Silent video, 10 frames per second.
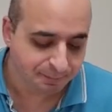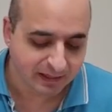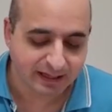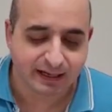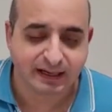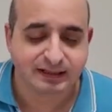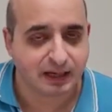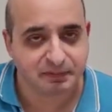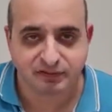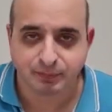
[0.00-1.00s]
In
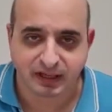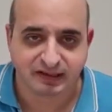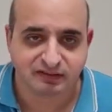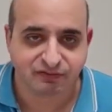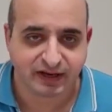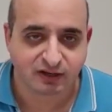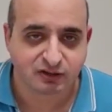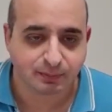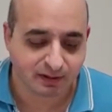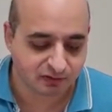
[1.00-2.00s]
terms of the price,
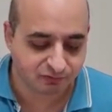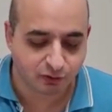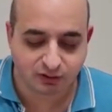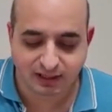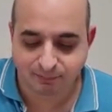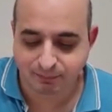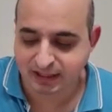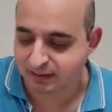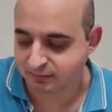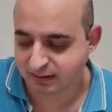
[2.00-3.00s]
£30 for all that
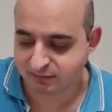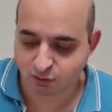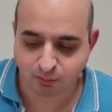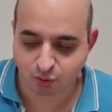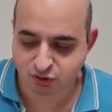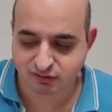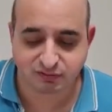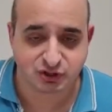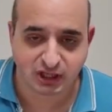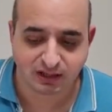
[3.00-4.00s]
meat, the 2 portions
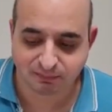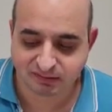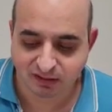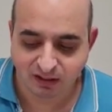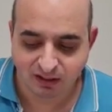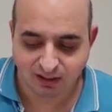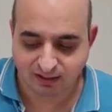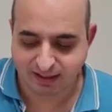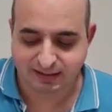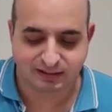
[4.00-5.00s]
of chips,
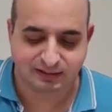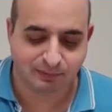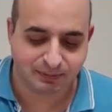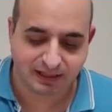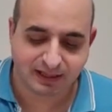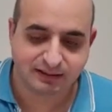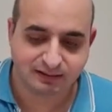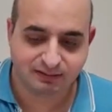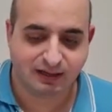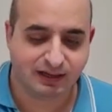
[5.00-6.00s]
their bread
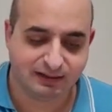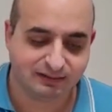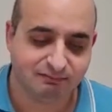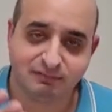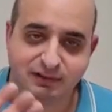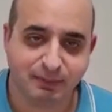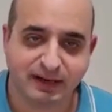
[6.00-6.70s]
and the